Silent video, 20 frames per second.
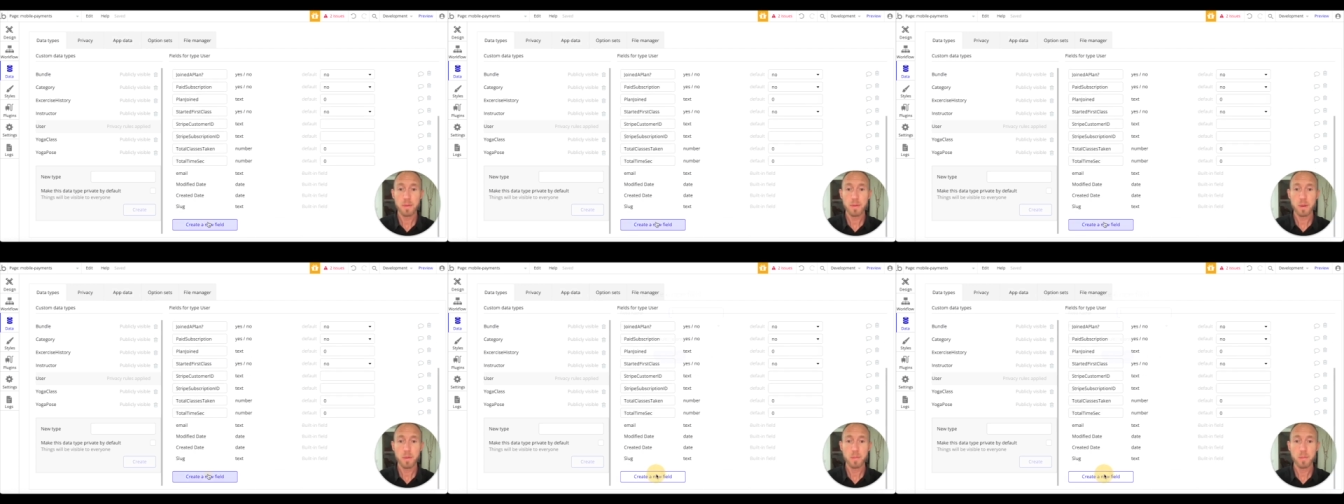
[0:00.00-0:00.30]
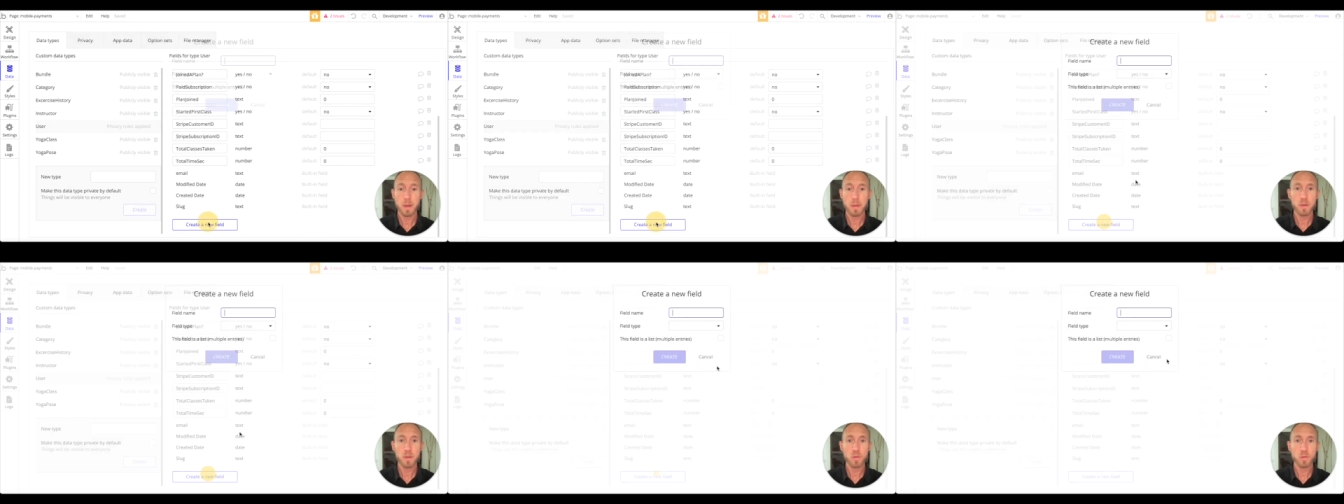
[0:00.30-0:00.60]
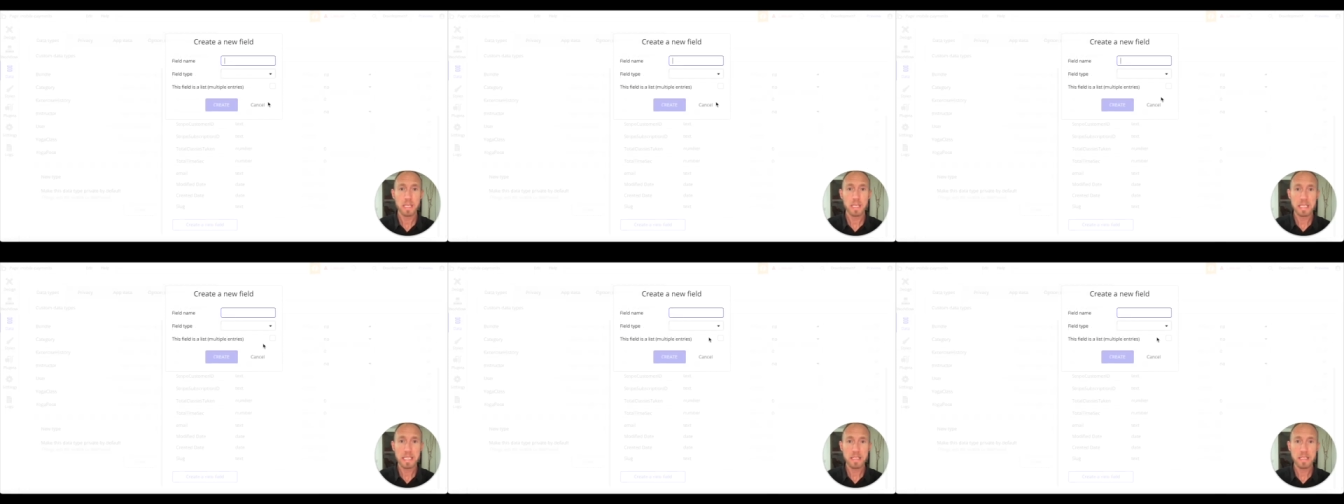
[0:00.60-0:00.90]
I mean, maybe you
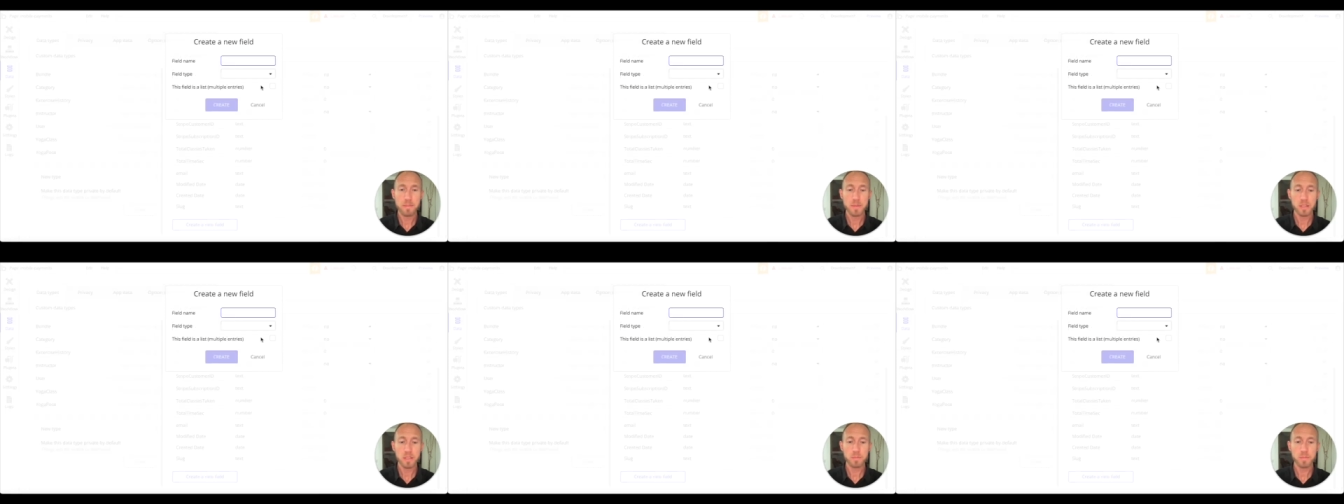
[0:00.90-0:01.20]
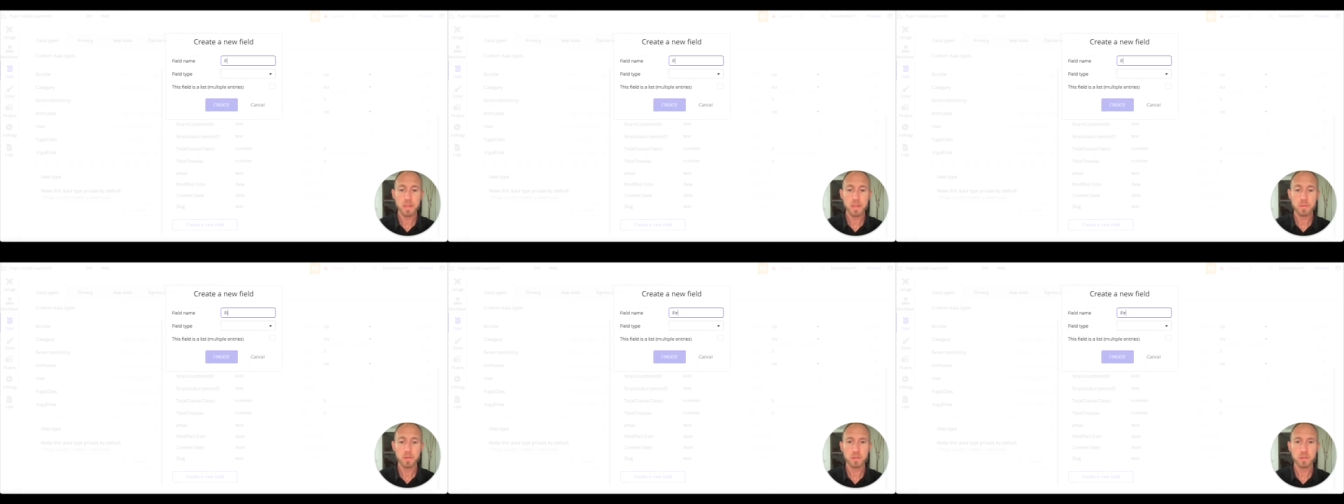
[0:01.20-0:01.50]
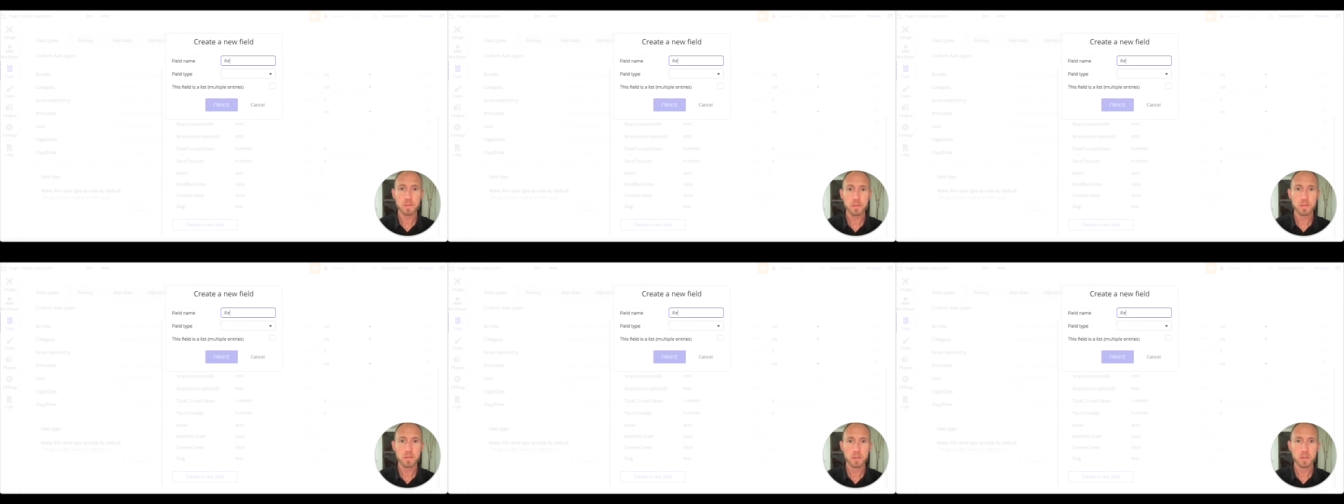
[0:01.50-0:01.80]
want to email people.
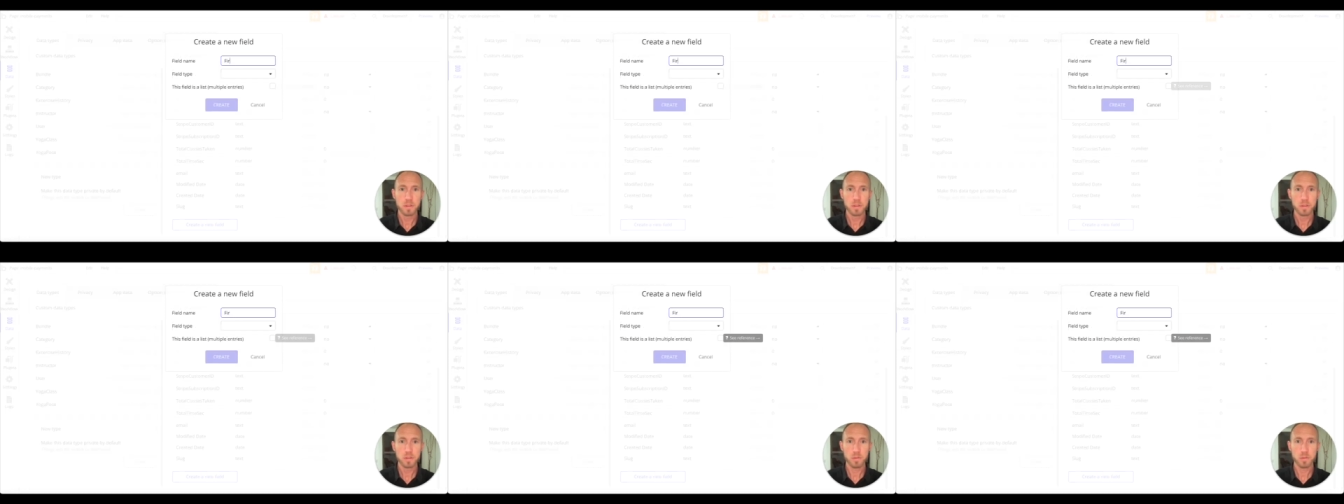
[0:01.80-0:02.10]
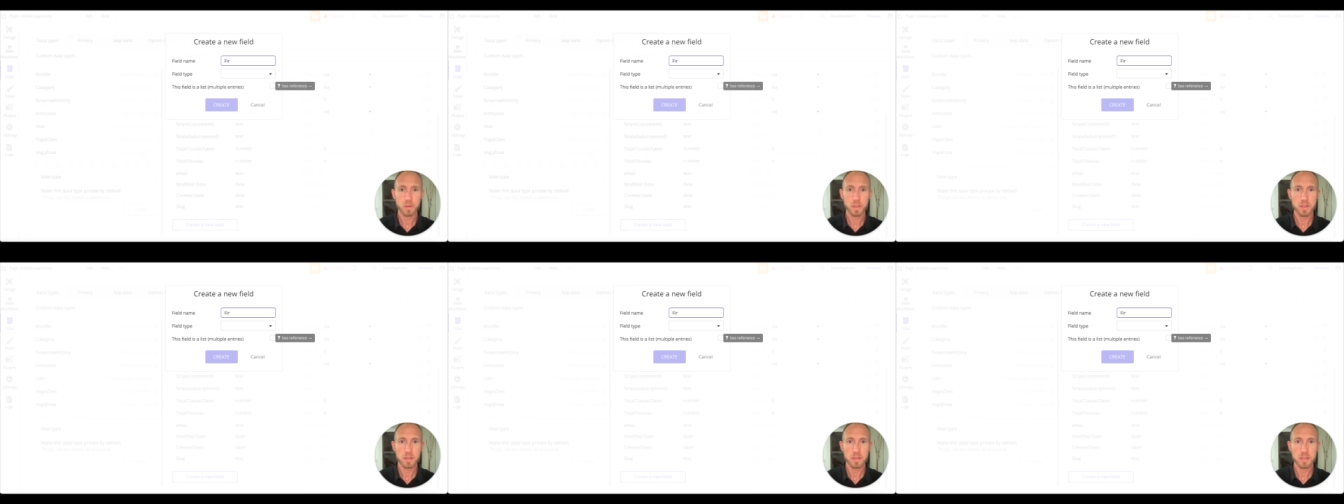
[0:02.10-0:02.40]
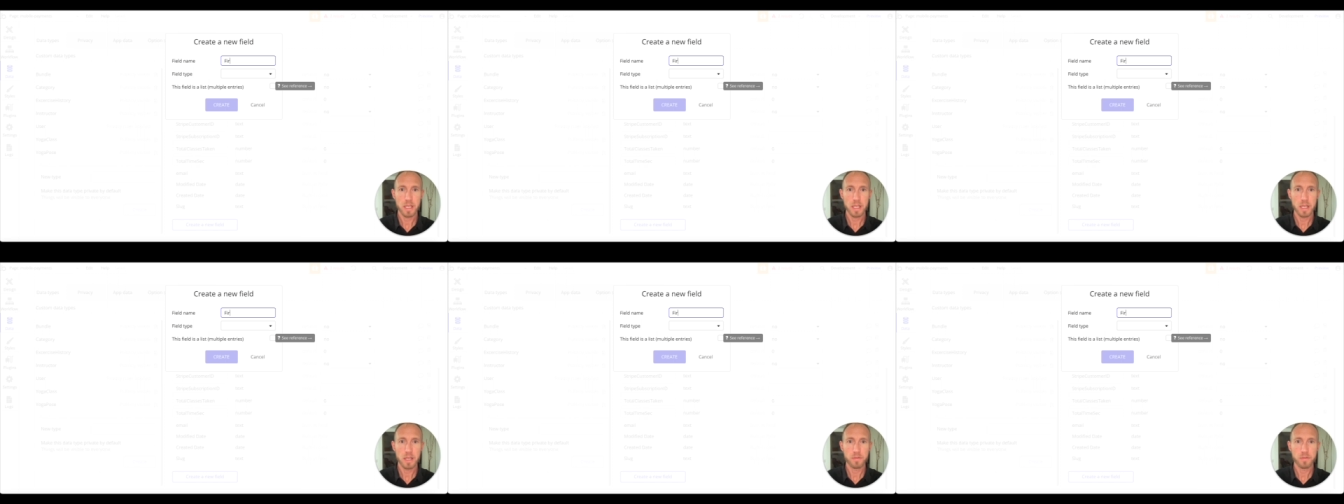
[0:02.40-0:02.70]
So we're going to
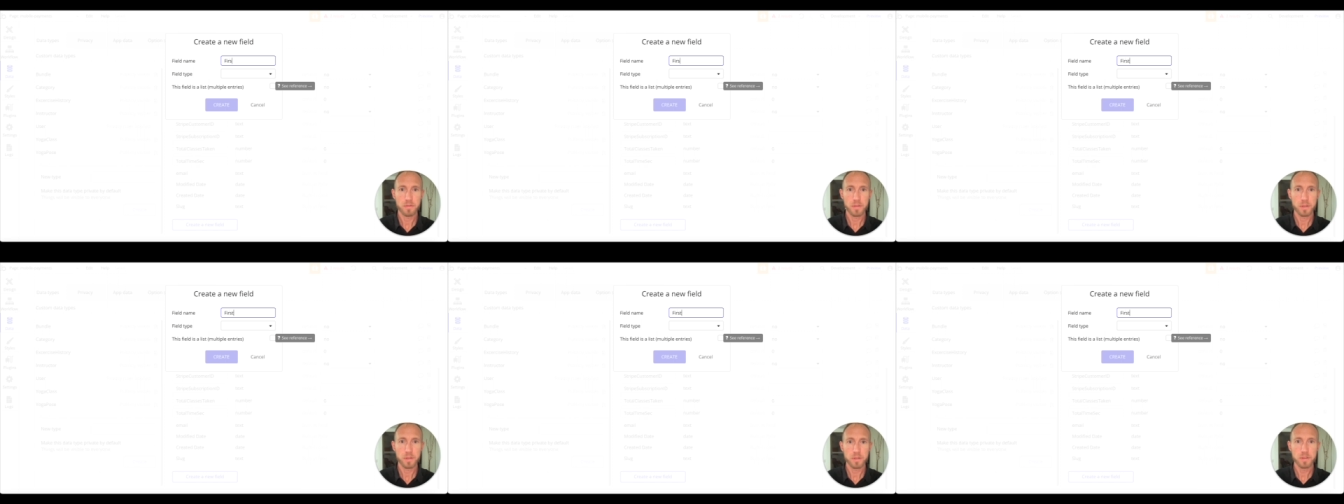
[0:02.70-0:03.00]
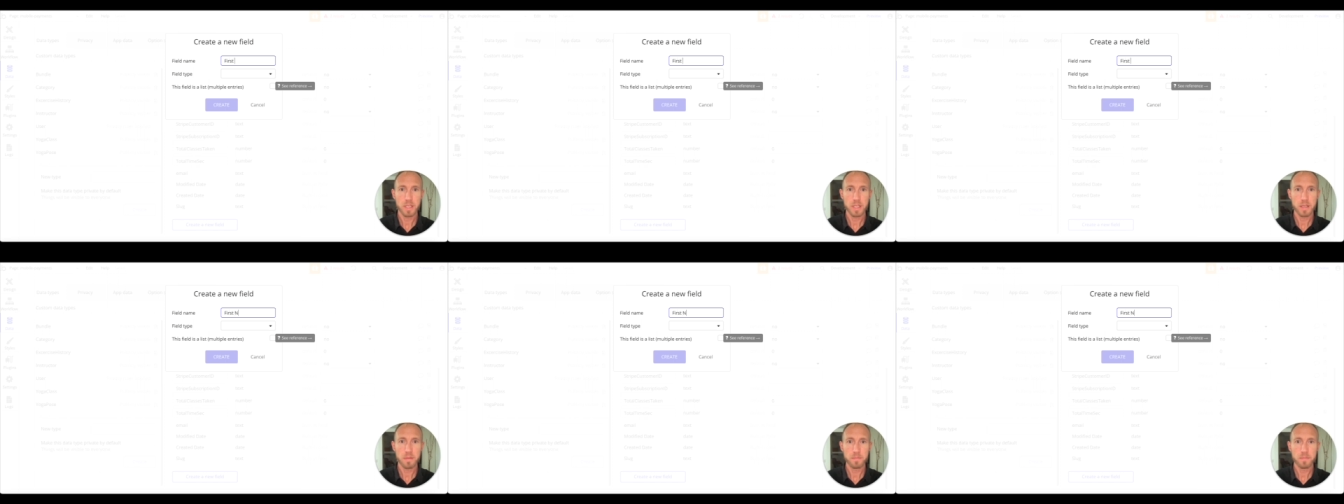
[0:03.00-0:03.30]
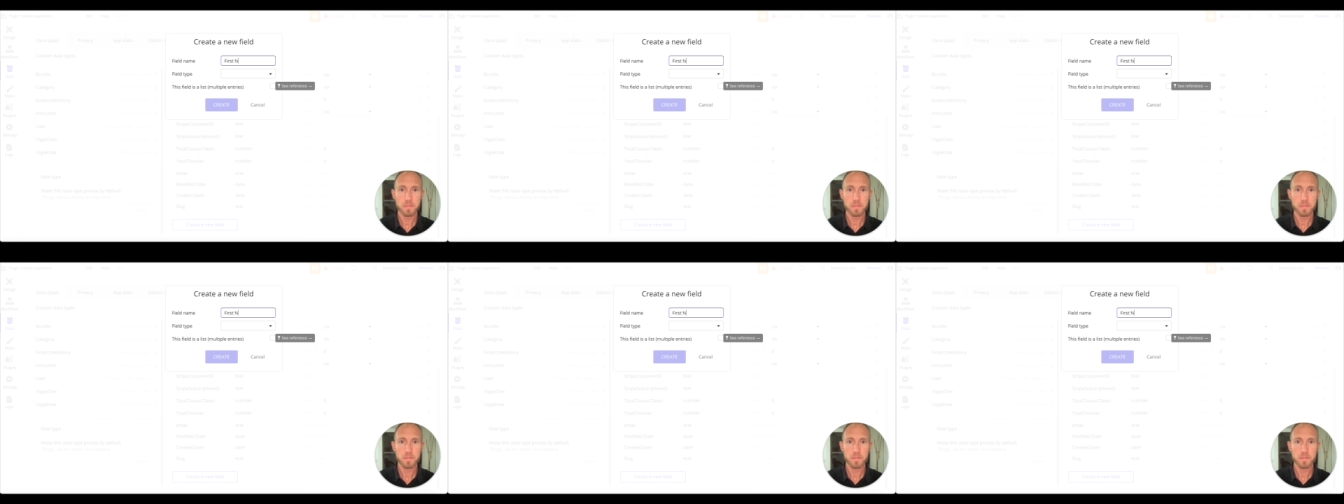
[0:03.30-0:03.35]
say first name